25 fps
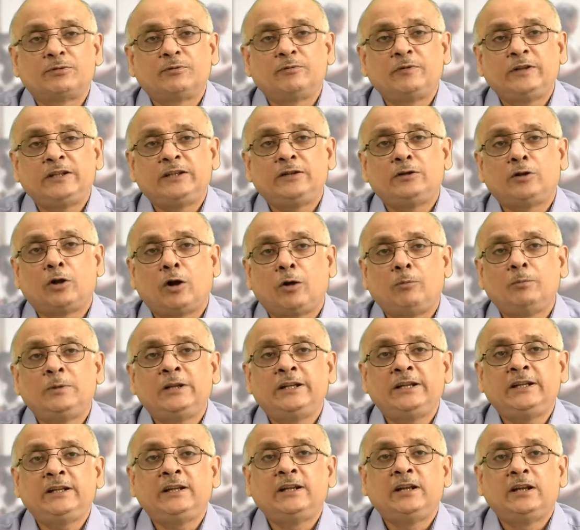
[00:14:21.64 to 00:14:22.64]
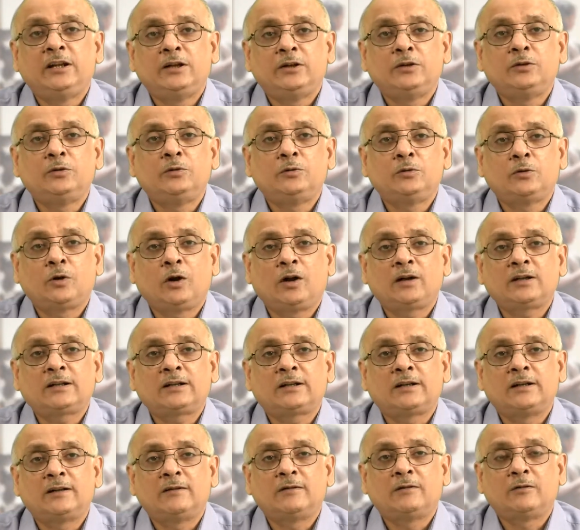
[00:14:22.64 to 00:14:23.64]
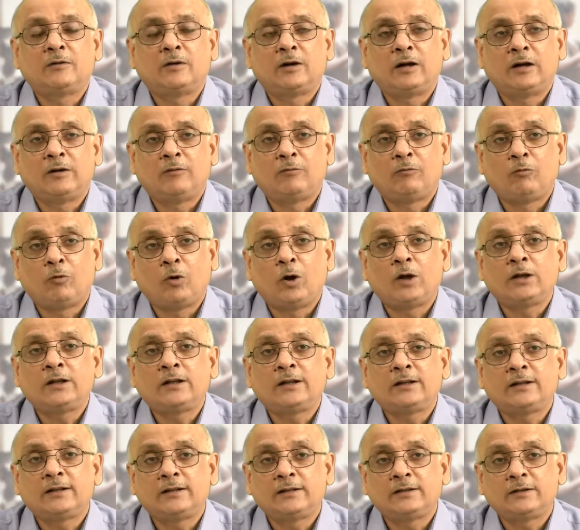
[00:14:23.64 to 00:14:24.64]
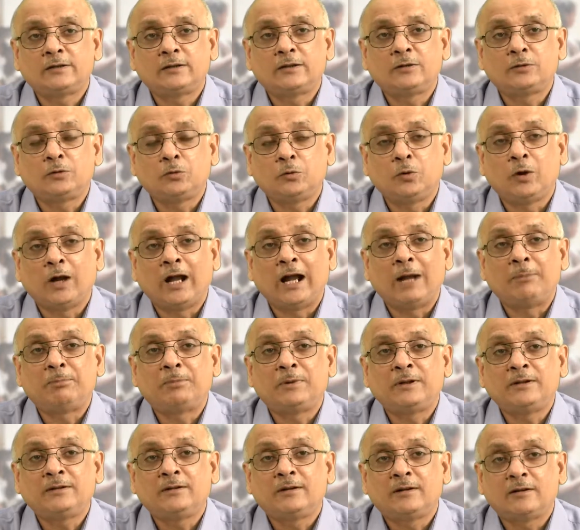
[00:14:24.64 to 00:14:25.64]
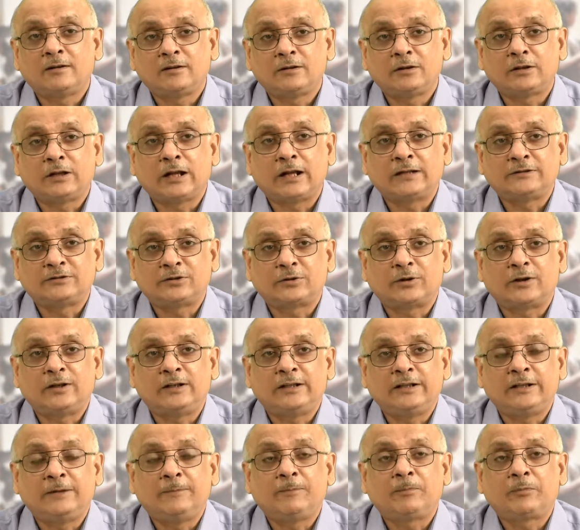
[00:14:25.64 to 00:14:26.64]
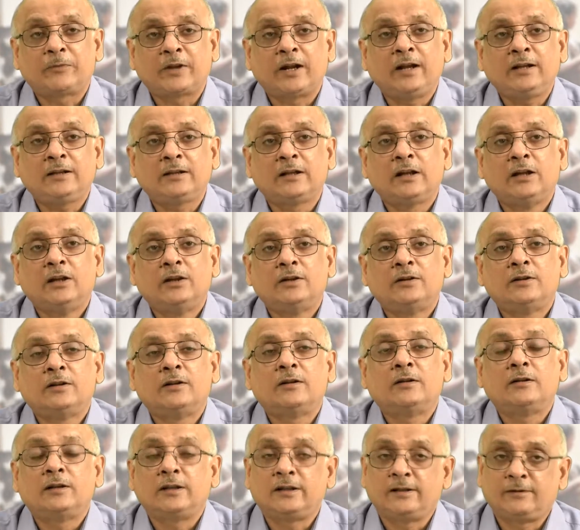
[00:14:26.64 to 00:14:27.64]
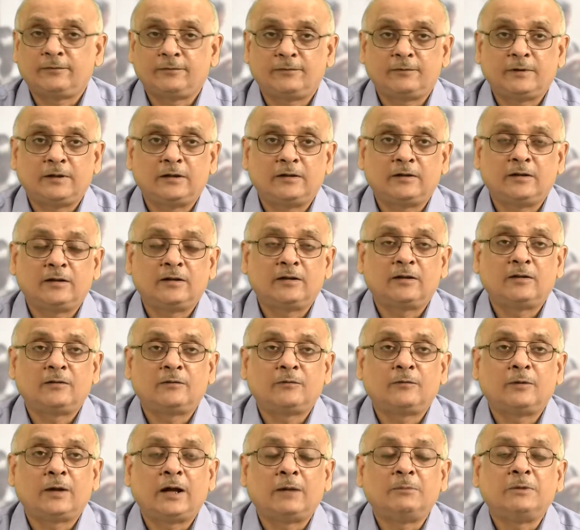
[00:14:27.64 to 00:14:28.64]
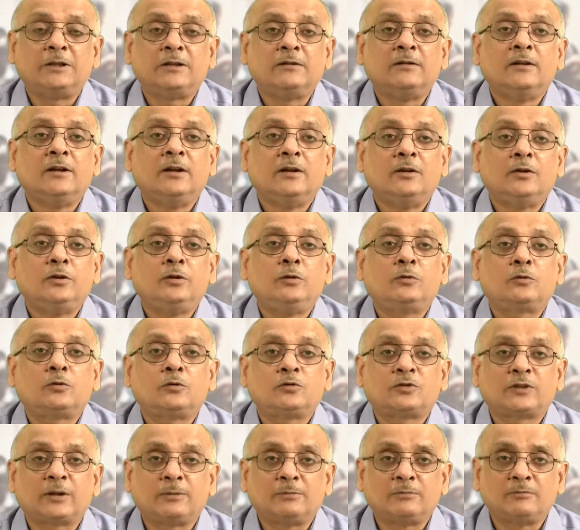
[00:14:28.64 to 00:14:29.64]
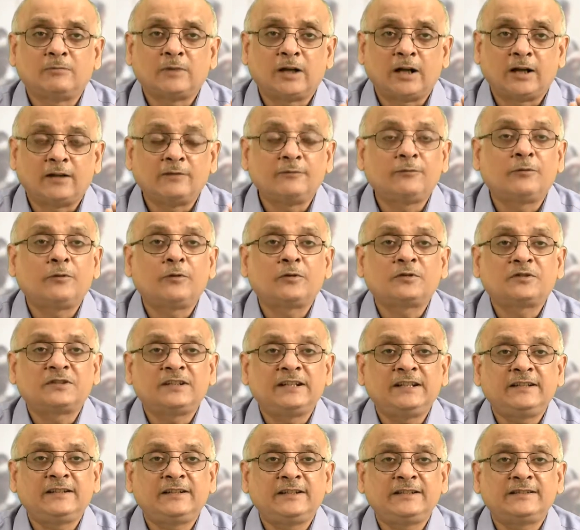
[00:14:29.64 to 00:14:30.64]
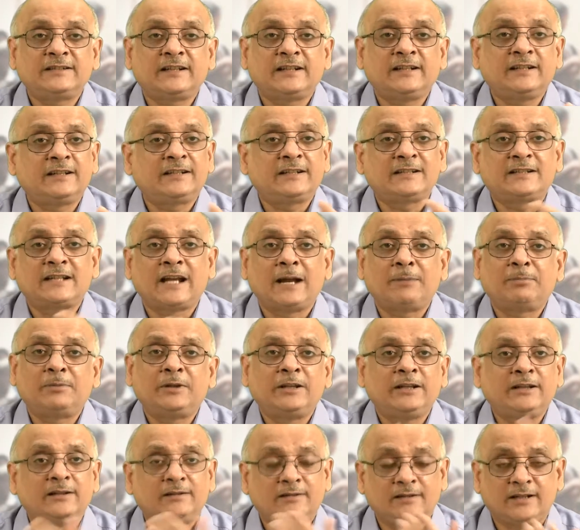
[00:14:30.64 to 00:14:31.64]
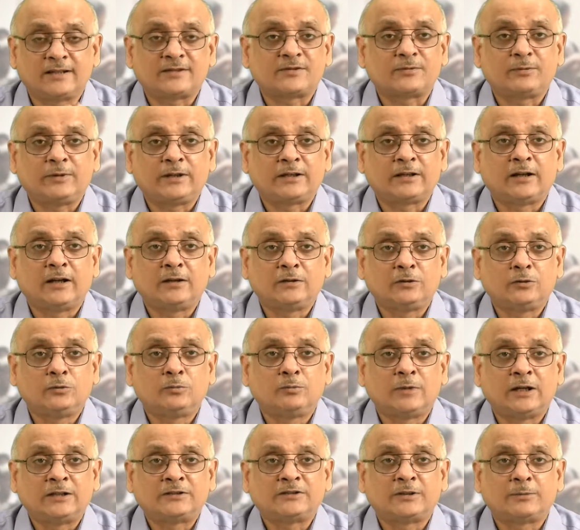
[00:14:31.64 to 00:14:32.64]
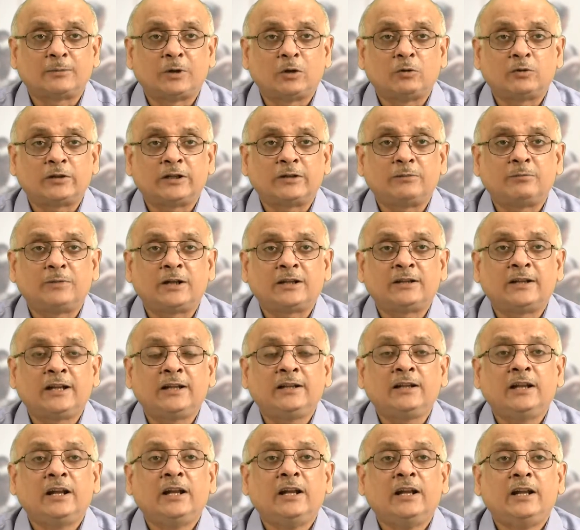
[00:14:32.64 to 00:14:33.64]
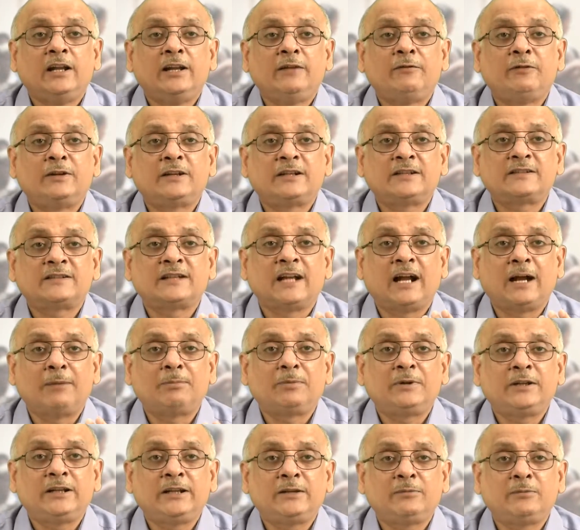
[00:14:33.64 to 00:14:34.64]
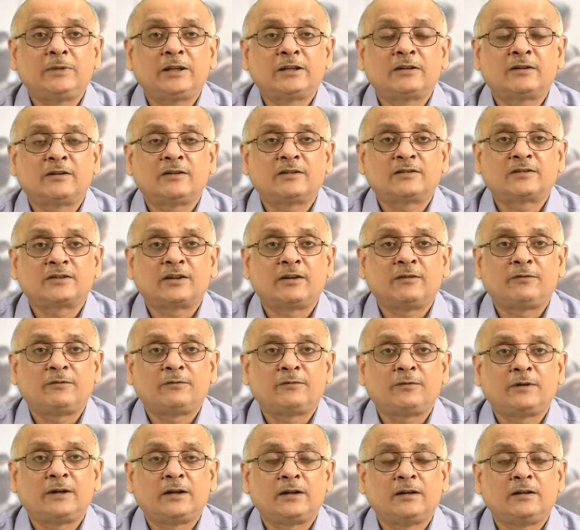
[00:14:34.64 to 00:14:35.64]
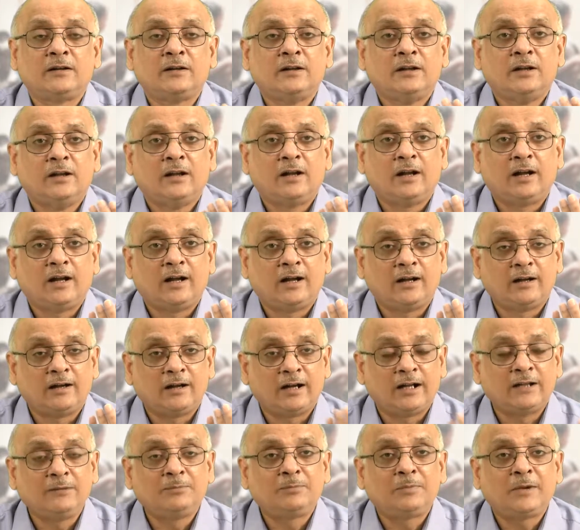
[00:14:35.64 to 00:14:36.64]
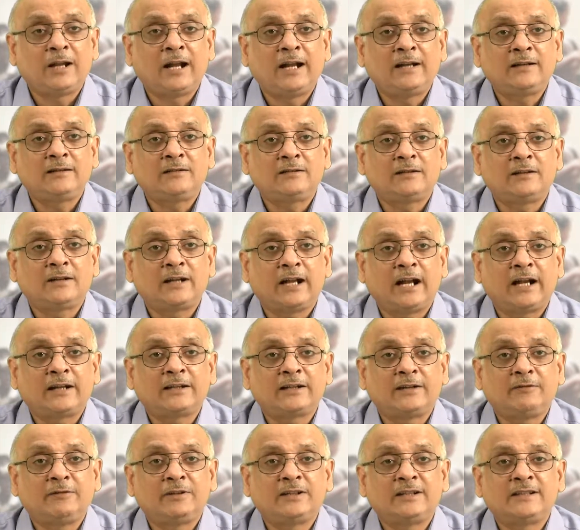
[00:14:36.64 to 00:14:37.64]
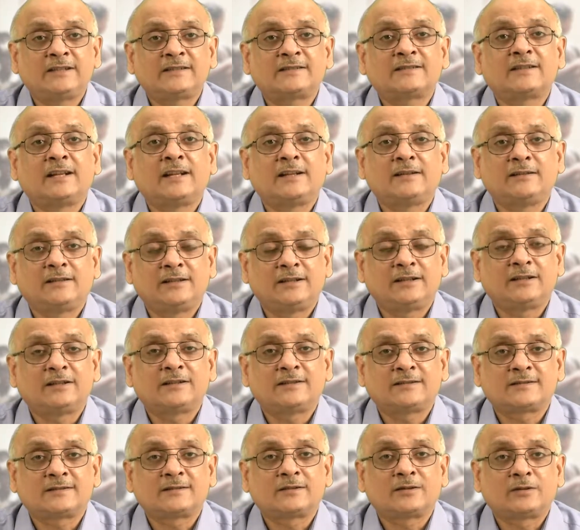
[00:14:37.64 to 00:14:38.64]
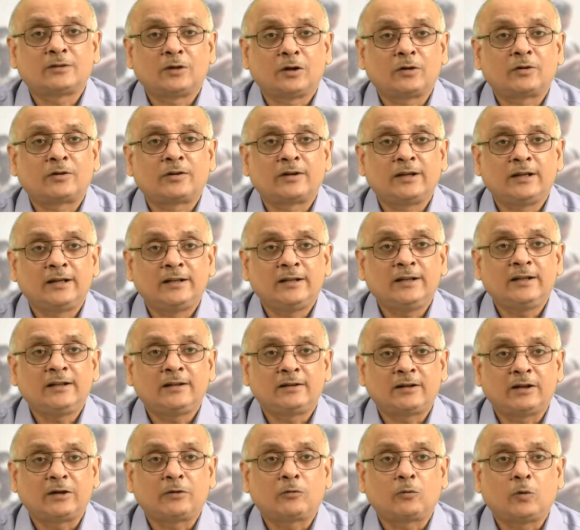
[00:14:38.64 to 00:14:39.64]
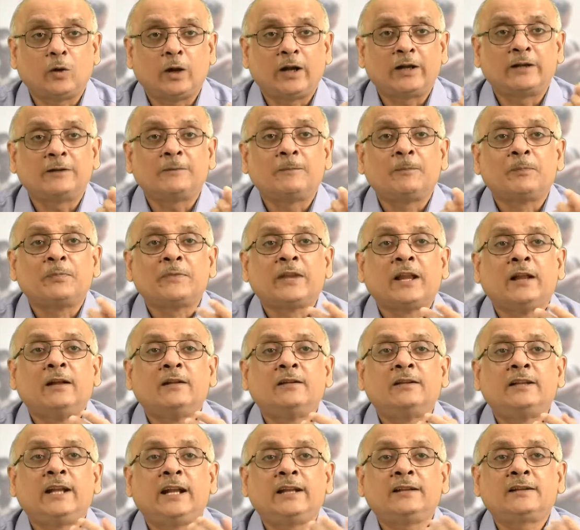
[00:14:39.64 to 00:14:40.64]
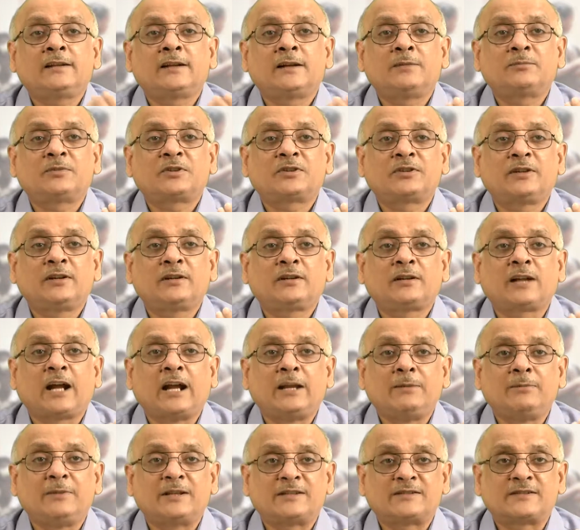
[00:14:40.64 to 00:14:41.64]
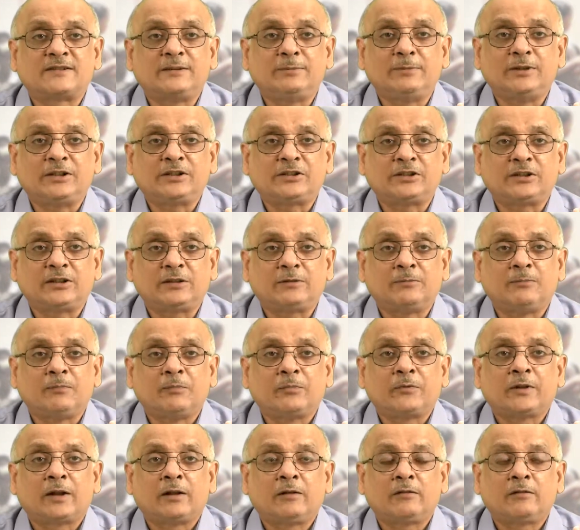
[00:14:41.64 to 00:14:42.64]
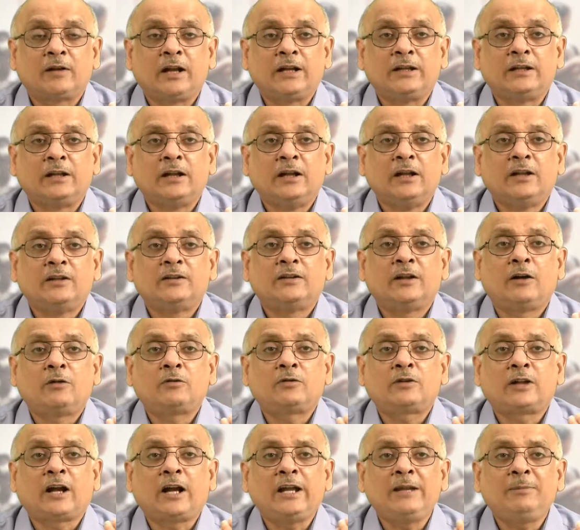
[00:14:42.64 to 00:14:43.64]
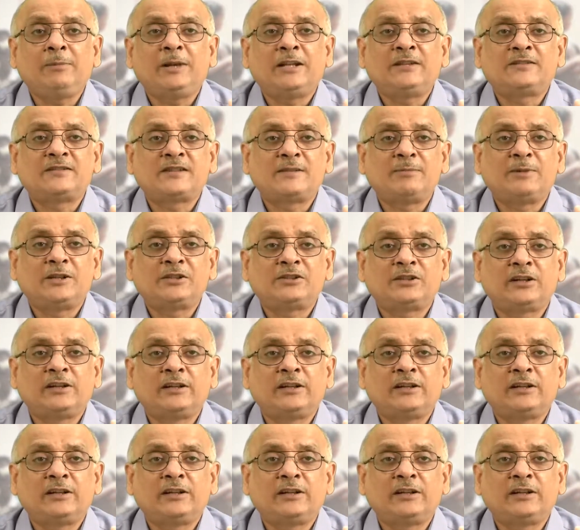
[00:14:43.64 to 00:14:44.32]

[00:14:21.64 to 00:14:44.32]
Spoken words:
we normally do not want to happen naturally, right? If due to some unforeseen reason it is happening, yes, we can't do much about it. But then if it is happening because of unplanned activities, then it is not really required. Then comes the time estimation. Right. Now, time estimation